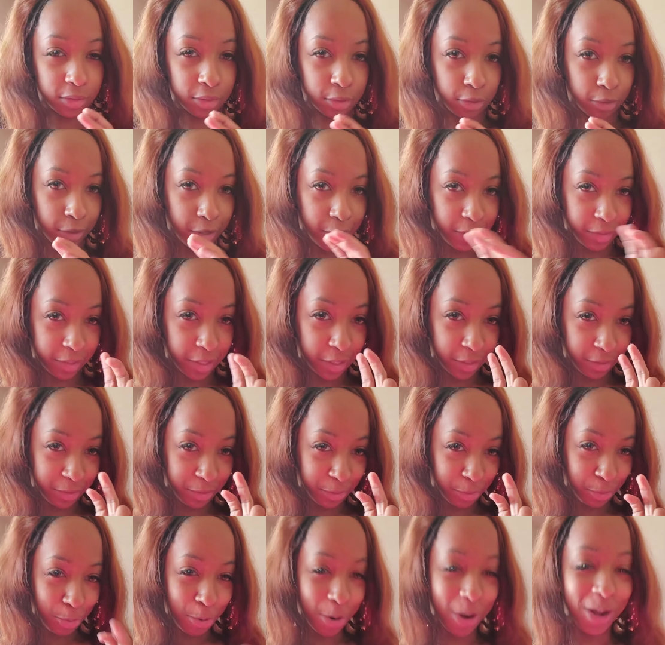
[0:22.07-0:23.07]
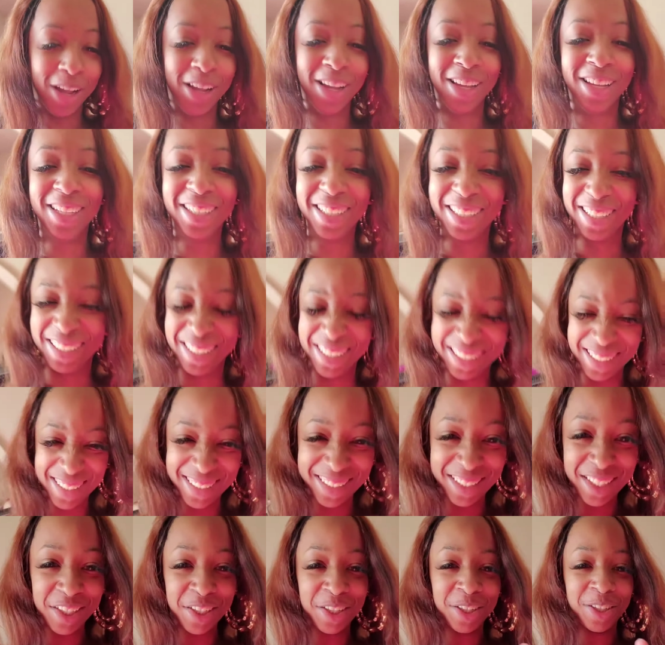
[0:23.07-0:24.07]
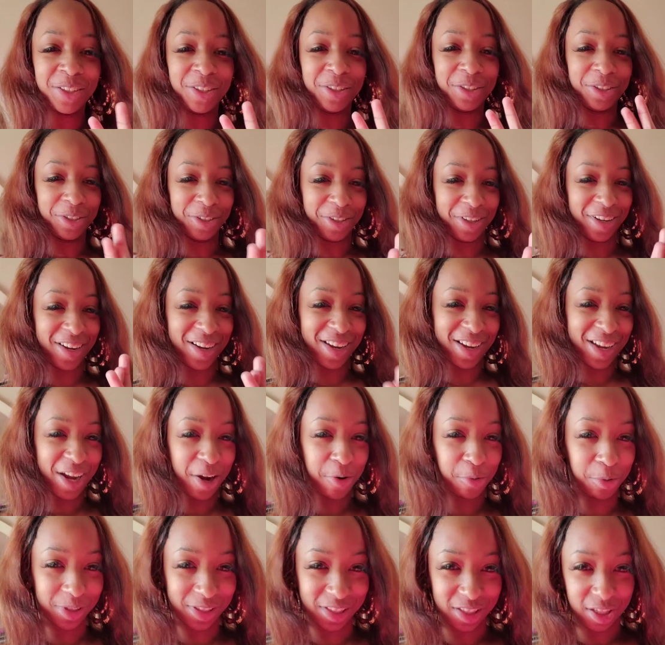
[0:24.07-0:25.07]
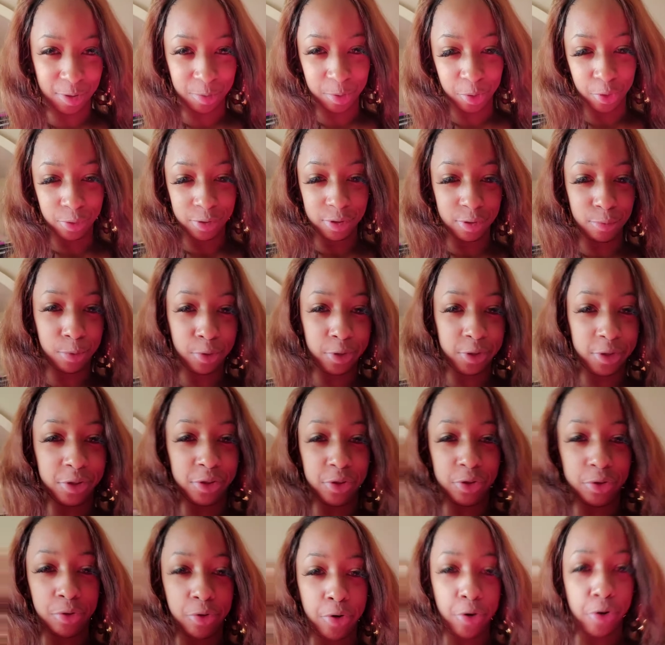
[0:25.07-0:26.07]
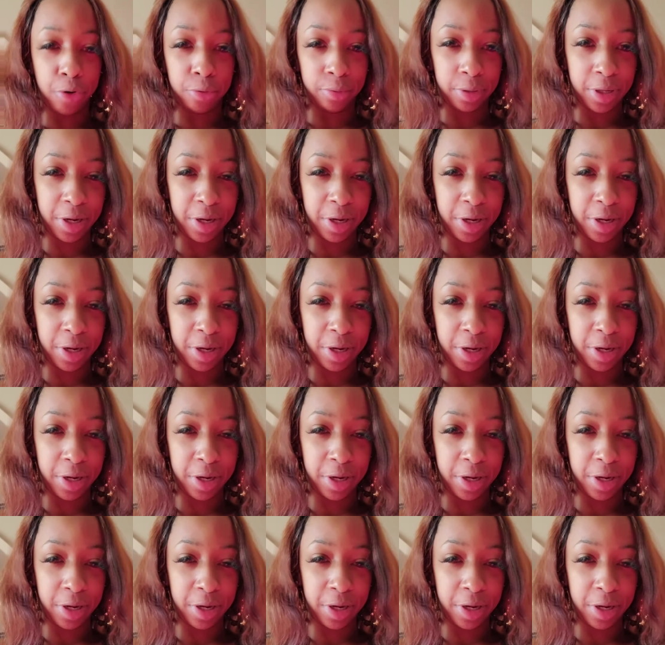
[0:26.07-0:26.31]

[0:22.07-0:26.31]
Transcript: Okay, take two. Okay, hey, what's up, YouTubers? This is your girl,